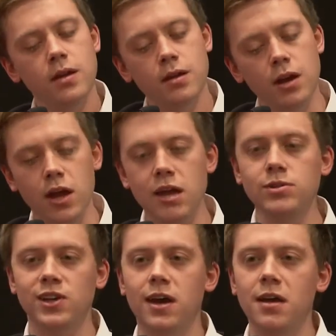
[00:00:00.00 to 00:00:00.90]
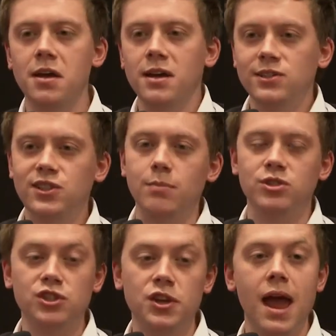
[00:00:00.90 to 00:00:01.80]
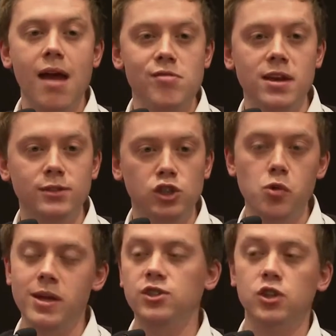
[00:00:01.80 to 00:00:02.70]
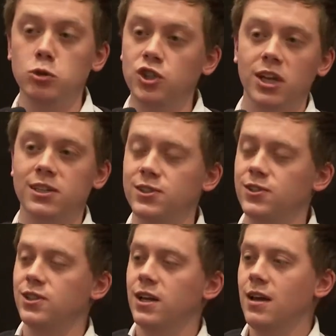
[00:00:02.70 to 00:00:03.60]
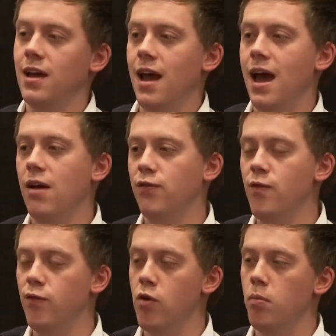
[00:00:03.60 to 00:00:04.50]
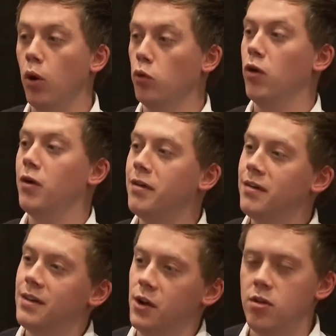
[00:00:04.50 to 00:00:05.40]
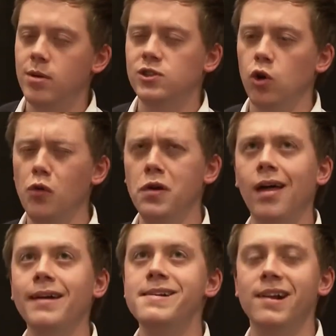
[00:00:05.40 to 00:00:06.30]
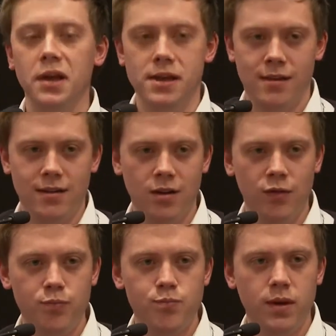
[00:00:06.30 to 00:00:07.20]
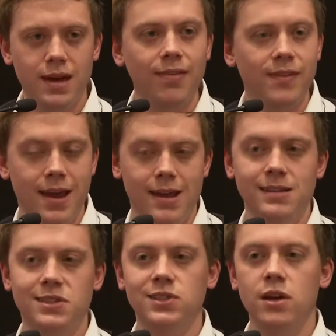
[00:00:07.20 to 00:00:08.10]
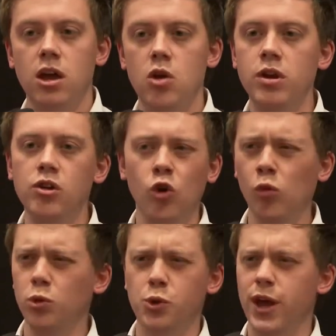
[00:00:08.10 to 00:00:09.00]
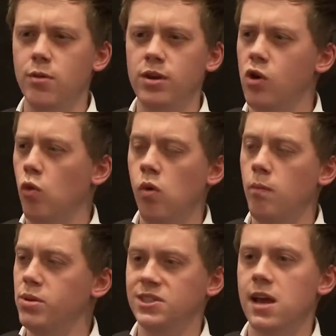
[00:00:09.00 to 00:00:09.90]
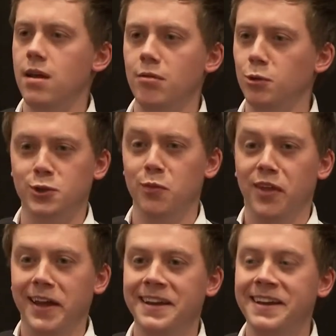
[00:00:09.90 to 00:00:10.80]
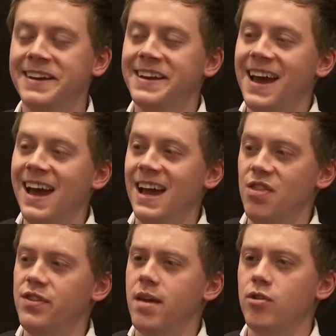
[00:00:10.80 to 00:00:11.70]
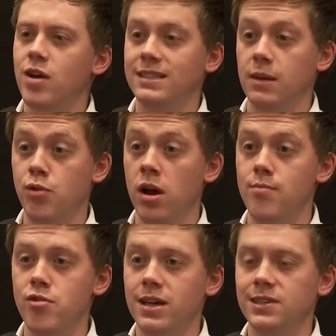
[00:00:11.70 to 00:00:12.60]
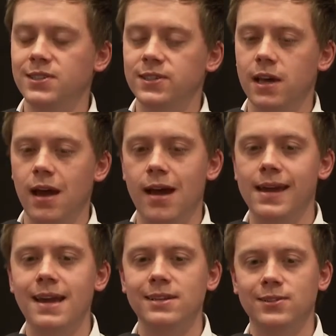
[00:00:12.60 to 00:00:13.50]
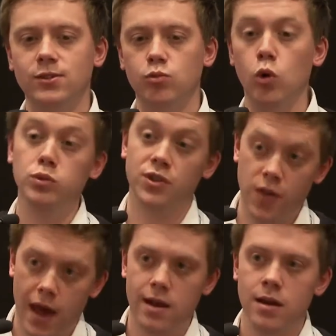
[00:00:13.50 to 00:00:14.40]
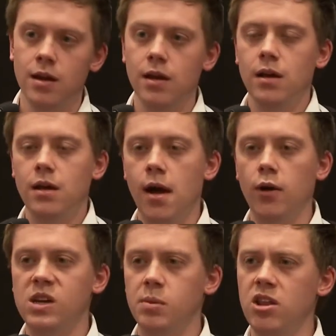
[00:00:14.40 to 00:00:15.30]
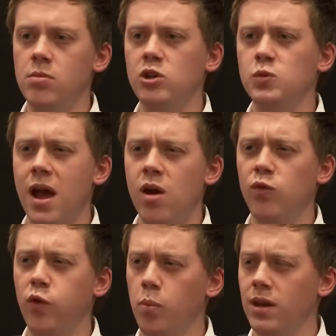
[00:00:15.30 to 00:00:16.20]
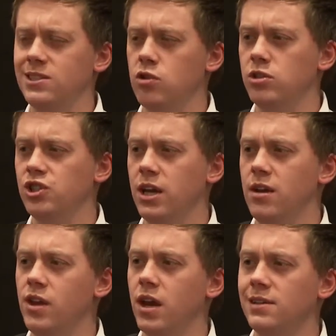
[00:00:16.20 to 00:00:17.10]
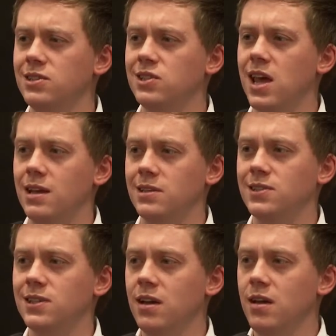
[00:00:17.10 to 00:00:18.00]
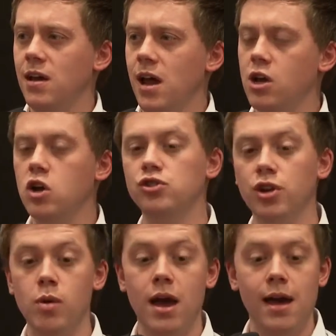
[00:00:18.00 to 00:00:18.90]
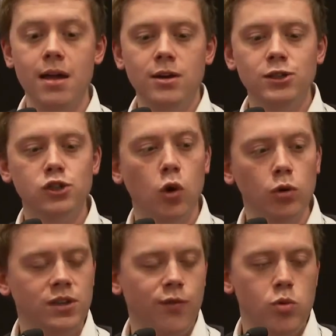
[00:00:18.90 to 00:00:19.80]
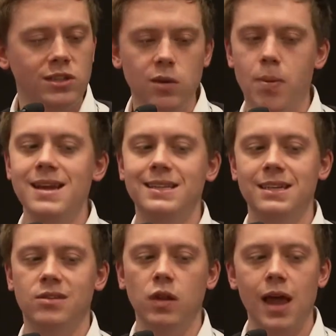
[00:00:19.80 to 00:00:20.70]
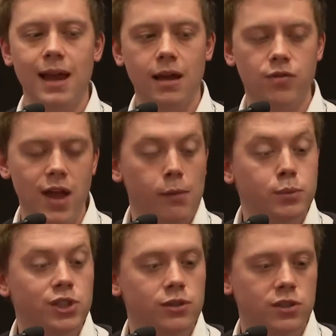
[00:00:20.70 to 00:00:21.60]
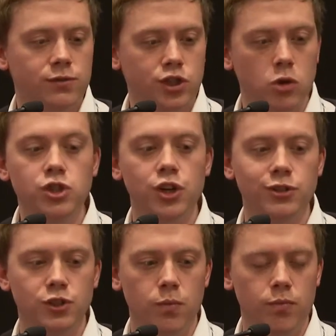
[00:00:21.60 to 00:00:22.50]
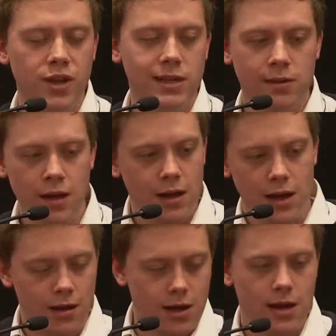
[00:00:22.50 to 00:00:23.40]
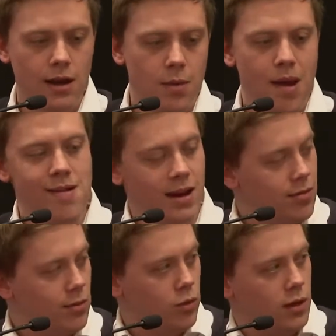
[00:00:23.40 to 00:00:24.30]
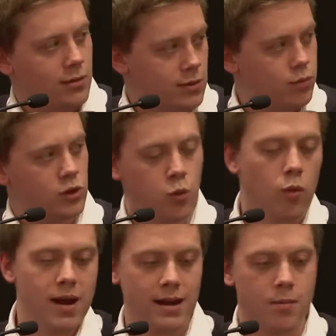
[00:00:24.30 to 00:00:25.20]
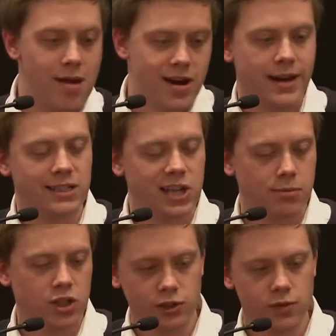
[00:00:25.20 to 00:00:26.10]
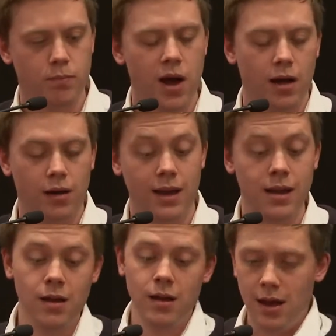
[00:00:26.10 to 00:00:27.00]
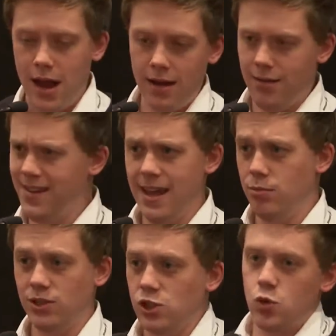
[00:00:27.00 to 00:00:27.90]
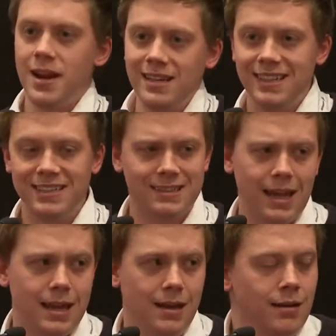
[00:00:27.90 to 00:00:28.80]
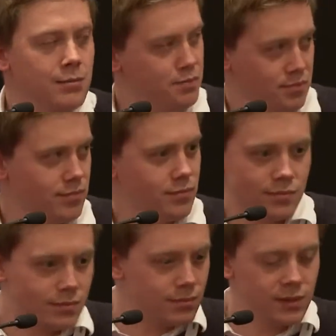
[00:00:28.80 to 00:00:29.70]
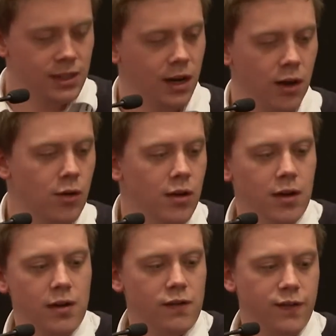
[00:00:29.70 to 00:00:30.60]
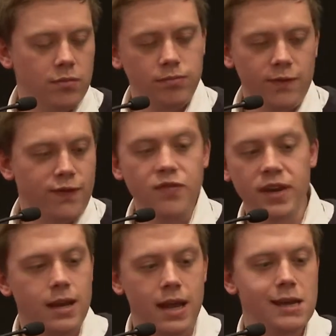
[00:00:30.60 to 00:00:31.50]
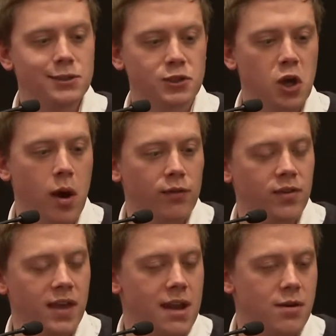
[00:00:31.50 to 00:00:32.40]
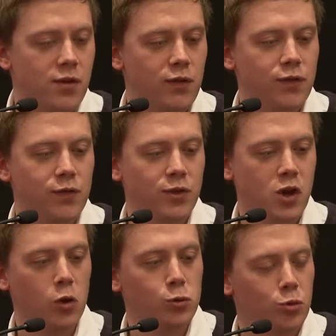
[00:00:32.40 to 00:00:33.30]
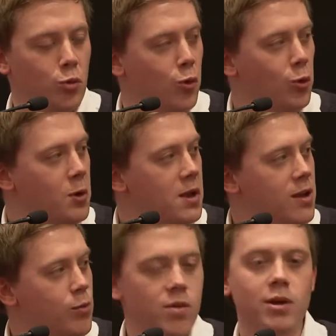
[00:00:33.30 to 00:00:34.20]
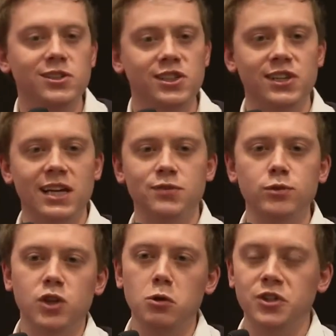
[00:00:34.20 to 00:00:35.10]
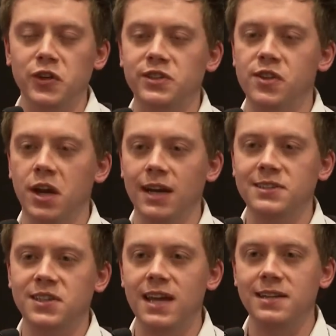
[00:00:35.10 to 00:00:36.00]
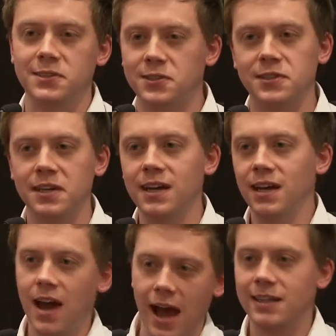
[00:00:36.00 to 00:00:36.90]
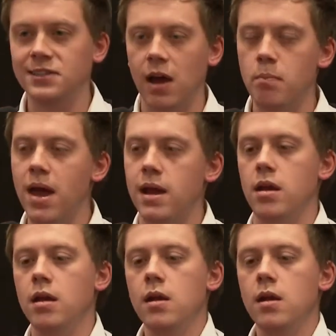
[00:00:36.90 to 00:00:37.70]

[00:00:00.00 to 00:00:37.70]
You know, he was a septuagenarian Jewish socialist uh, from Vermont. You know, the most unlikely of candidates who, in a normal year, would have got one percent or something uh, in the Democratic primaries uh, against what was then arguably the most powerful political machine in the United States a country where scholars have always debated the lack, the absence of socialism the, in, in America. It's what made American exceptionalism partly. And it was in 2016, you know, 15 years or so after the end of the Cold War, when the most successful socialist in the United States had his campaign.